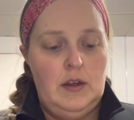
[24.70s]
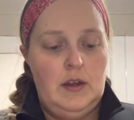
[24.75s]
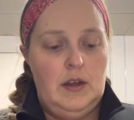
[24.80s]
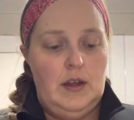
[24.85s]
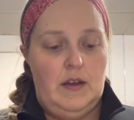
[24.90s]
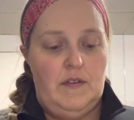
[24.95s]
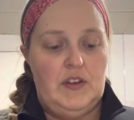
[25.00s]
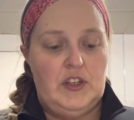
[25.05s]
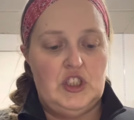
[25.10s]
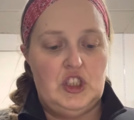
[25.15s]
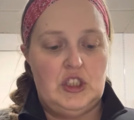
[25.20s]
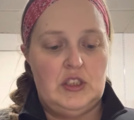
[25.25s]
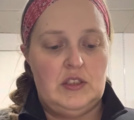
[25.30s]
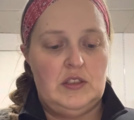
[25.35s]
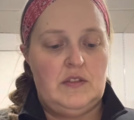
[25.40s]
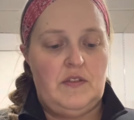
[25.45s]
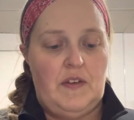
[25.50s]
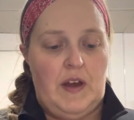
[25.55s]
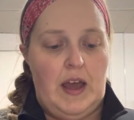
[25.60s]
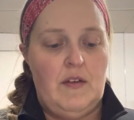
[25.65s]
Ephesians
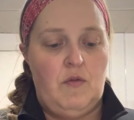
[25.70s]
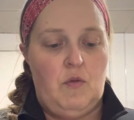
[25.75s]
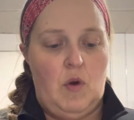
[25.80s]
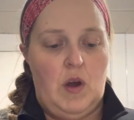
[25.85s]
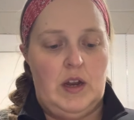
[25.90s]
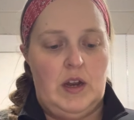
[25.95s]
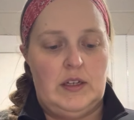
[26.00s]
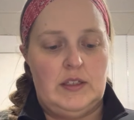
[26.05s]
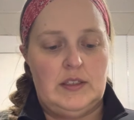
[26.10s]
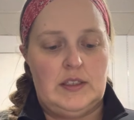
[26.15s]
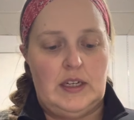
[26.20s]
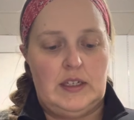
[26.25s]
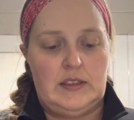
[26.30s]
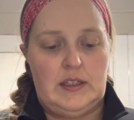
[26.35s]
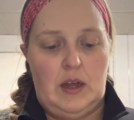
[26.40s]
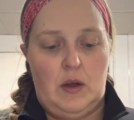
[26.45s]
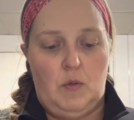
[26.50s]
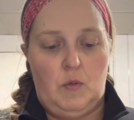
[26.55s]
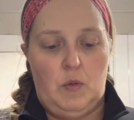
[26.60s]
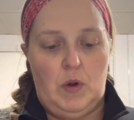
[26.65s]
5.1 says
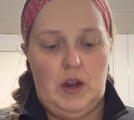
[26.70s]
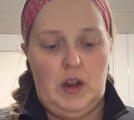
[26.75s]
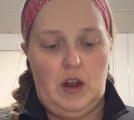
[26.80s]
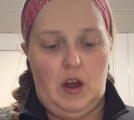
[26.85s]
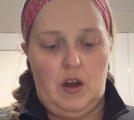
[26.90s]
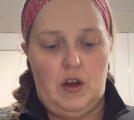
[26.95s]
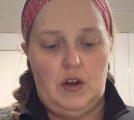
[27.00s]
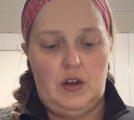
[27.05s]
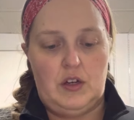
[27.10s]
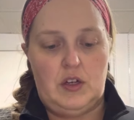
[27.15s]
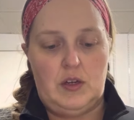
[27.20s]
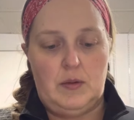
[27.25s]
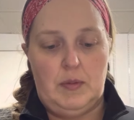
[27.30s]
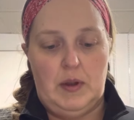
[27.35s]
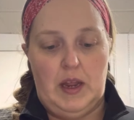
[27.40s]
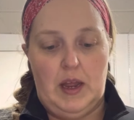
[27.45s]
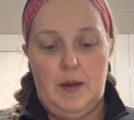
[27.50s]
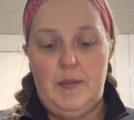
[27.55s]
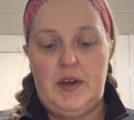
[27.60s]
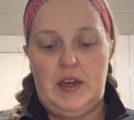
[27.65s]
that we are to be
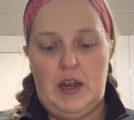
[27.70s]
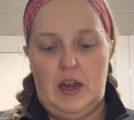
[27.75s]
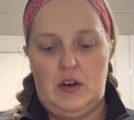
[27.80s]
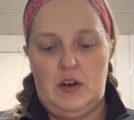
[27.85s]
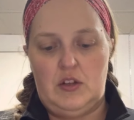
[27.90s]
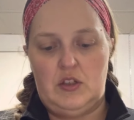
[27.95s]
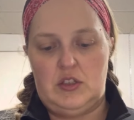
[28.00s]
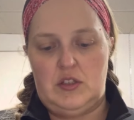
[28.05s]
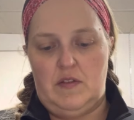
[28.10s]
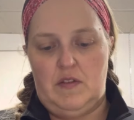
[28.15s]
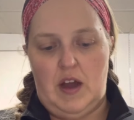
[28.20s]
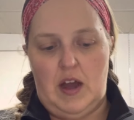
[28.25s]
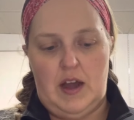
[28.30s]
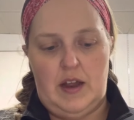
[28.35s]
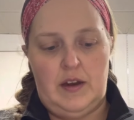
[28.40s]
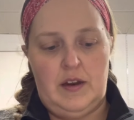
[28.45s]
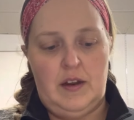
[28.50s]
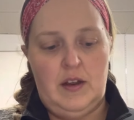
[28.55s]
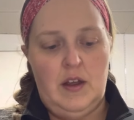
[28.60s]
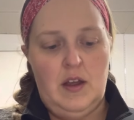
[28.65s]
imitators of
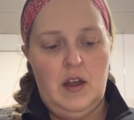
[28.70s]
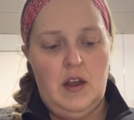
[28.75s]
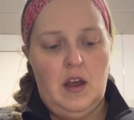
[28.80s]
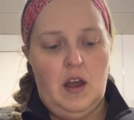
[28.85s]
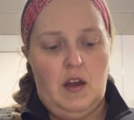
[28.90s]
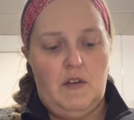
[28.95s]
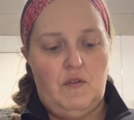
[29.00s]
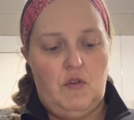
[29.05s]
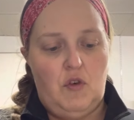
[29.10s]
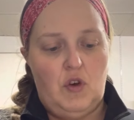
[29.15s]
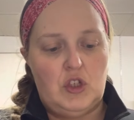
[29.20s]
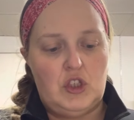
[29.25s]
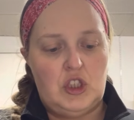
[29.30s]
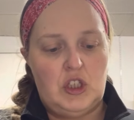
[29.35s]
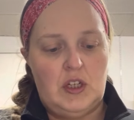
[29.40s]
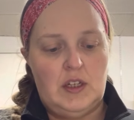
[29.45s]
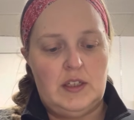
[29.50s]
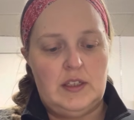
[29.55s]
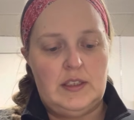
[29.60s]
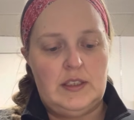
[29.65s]
God.
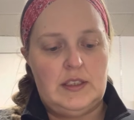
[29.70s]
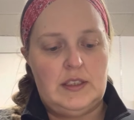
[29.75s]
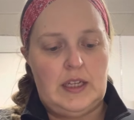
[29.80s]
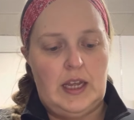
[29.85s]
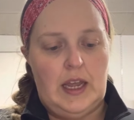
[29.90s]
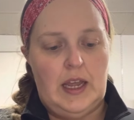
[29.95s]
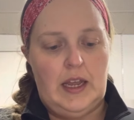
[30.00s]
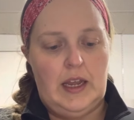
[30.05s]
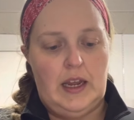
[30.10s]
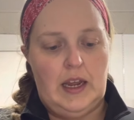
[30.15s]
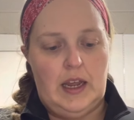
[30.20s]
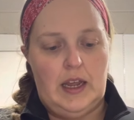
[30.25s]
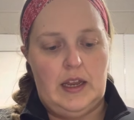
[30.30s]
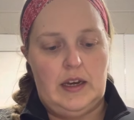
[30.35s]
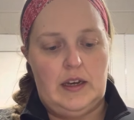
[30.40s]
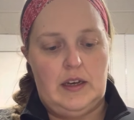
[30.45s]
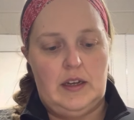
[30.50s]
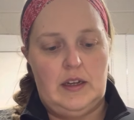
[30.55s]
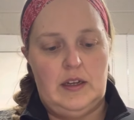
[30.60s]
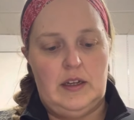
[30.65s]
Unfortunately, saying
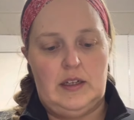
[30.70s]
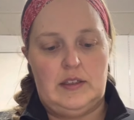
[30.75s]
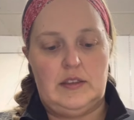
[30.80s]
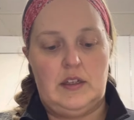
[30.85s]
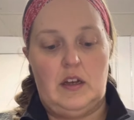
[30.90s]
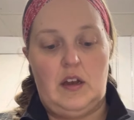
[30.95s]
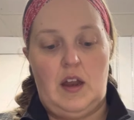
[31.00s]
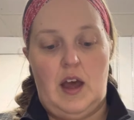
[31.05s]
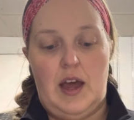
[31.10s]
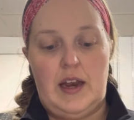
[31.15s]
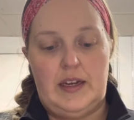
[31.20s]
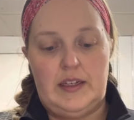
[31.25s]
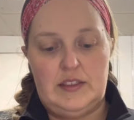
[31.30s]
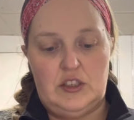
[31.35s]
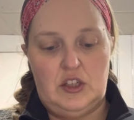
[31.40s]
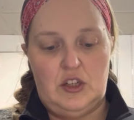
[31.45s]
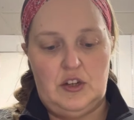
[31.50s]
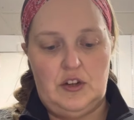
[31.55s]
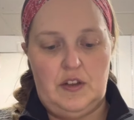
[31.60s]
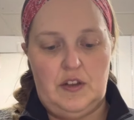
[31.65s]
it is a lot
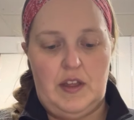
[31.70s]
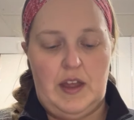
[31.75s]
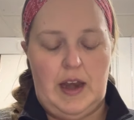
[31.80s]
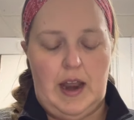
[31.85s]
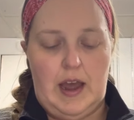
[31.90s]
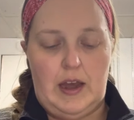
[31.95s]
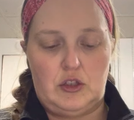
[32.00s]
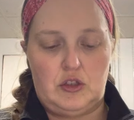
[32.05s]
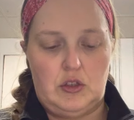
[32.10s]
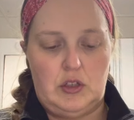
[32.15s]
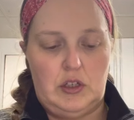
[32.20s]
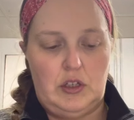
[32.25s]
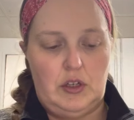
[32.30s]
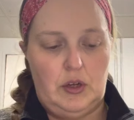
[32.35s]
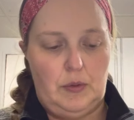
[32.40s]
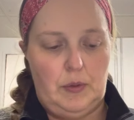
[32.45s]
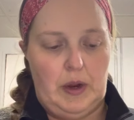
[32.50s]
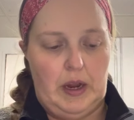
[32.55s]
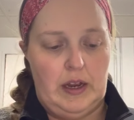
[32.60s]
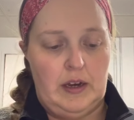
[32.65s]
easier than actually
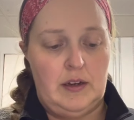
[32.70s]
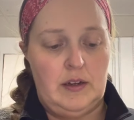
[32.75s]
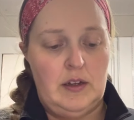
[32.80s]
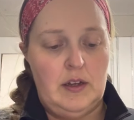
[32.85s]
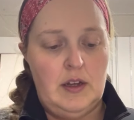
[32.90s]
doing it.